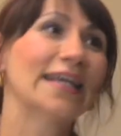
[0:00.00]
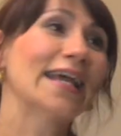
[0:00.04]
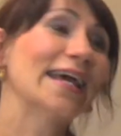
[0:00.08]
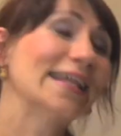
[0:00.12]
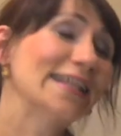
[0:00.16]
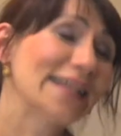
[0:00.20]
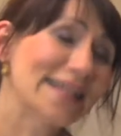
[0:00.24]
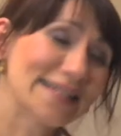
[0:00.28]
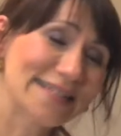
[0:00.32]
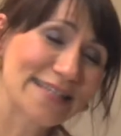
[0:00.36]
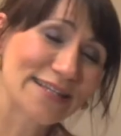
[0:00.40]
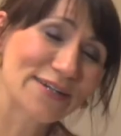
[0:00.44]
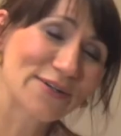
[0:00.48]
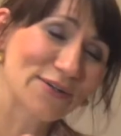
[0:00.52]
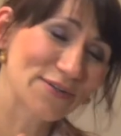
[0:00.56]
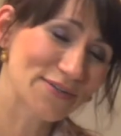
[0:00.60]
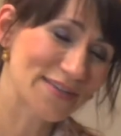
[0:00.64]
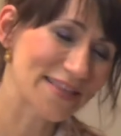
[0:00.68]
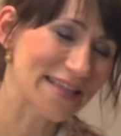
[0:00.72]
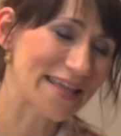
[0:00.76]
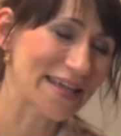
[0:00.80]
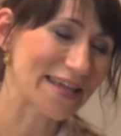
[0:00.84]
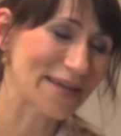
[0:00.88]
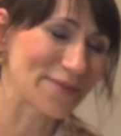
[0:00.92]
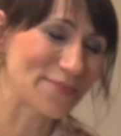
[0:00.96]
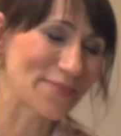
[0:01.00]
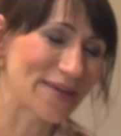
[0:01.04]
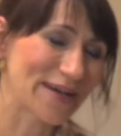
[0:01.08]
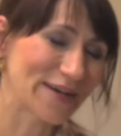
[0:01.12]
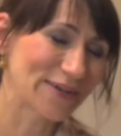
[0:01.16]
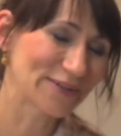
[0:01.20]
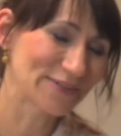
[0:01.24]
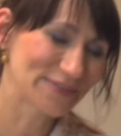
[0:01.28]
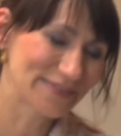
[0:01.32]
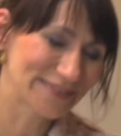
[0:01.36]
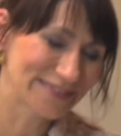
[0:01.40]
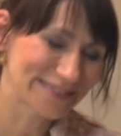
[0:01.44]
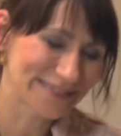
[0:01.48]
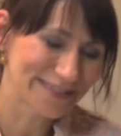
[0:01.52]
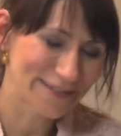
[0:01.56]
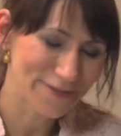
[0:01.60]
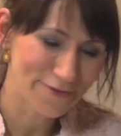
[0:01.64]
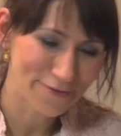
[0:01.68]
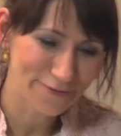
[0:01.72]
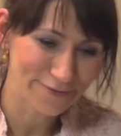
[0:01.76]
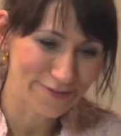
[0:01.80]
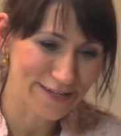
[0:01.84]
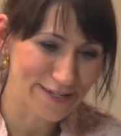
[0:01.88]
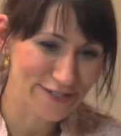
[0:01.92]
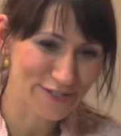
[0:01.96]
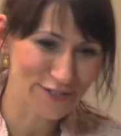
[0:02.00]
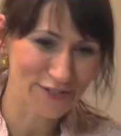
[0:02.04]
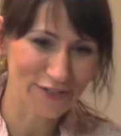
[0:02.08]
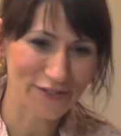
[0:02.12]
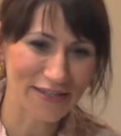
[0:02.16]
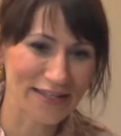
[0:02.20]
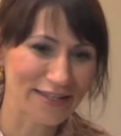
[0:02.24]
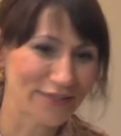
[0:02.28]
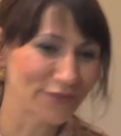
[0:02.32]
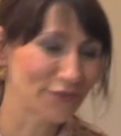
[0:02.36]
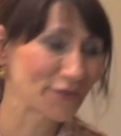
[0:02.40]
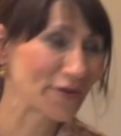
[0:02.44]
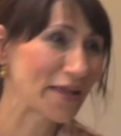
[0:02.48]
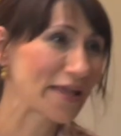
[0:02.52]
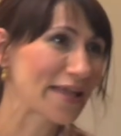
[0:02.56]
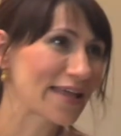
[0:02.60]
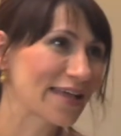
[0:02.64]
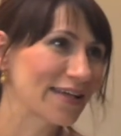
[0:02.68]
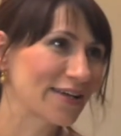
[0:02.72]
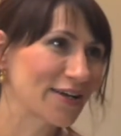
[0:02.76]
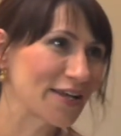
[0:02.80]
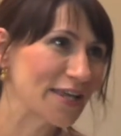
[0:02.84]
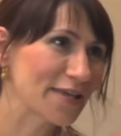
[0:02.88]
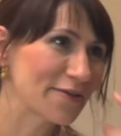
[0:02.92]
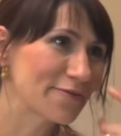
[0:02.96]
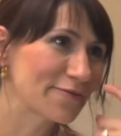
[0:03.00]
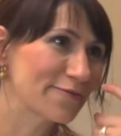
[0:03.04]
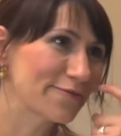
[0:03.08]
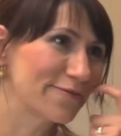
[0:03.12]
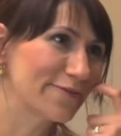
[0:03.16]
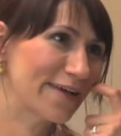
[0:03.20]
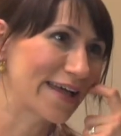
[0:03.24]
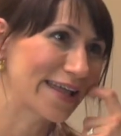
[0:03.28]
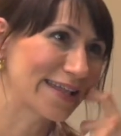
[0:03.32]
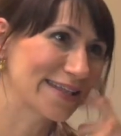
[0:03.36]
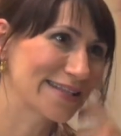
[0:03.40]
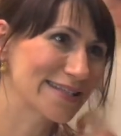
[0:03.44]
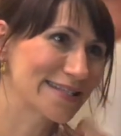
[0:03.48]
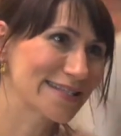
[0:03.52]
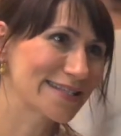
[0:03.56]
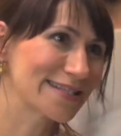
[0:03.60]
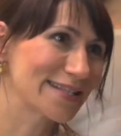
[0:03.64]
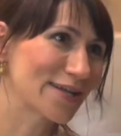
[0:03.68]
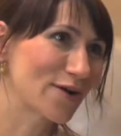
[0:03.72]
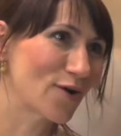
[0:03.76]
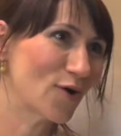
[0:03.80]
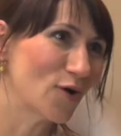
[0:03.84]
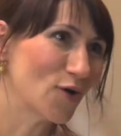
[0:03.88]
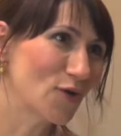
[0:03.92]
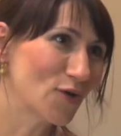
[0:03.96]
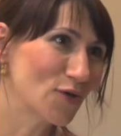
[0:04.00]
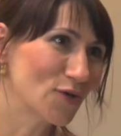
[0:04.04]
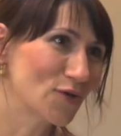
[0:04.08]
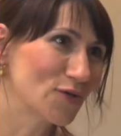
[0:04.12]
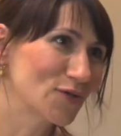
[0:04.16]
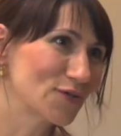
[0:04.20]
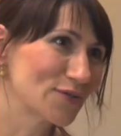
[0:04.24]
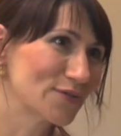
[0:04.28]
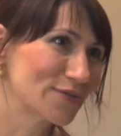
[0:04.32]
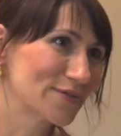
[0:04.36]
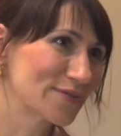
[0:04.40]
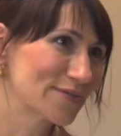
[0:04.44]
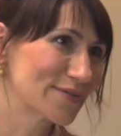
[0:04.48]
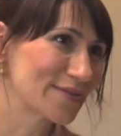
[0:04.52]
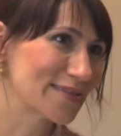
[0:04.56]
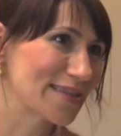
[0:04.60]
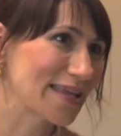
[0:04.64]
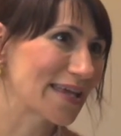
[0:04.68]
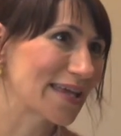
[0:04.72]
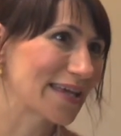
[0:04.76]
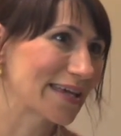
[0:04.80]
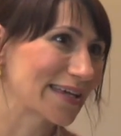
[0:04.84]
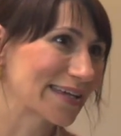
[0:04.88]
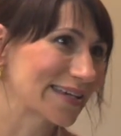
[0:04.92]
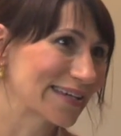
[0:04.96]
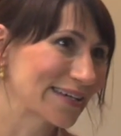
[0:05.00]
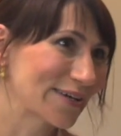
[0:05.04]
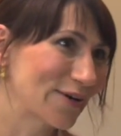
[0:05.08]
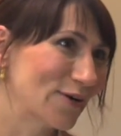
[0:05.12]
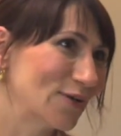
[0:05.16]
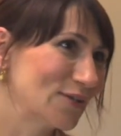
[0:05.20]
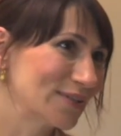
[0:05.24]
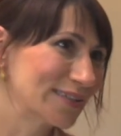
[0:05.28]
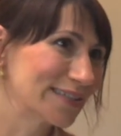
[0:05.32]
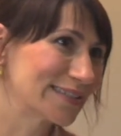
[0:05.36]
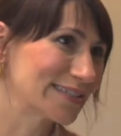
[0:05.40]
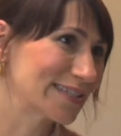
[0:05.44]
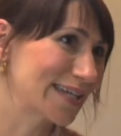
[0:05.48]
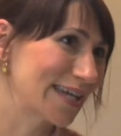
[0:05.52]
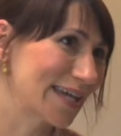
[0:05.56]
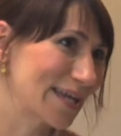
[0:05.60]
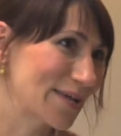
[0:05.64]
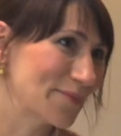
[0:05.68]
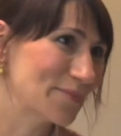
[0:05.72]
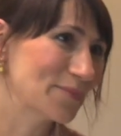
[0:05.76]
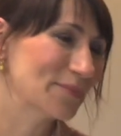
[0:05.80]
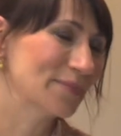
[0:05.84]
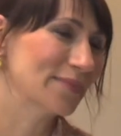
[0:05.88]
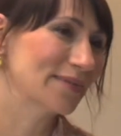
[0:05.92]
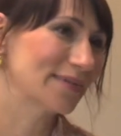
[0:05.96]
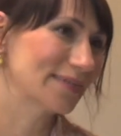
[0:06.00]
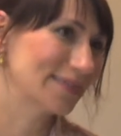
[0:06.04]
Yeah, that's the good thing about fashion. It reinvents the whole thing all the time.